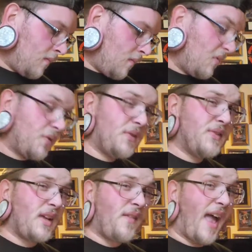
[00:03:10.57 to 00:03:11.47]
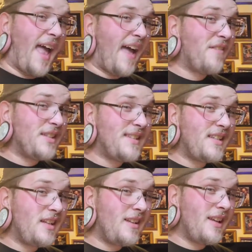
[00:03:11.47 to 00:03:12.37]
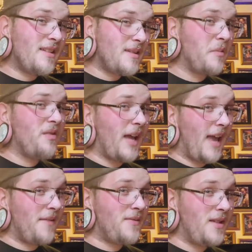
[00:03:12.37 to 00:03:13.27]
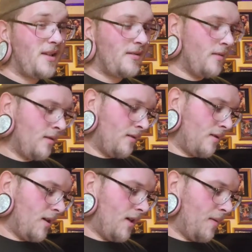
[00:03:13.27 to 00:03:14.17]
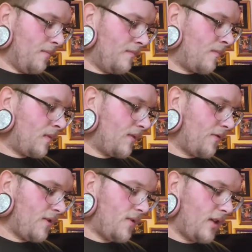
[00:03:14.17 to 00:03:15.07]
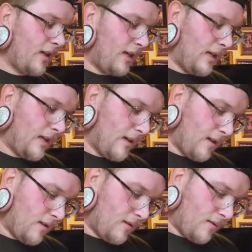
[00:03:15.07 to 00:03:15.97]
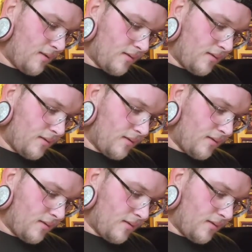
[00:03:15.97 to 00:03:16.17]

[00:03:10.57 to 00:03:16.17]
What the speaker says: Most of the stuff I haven't seen yet, some of it I have seen. The first thing I got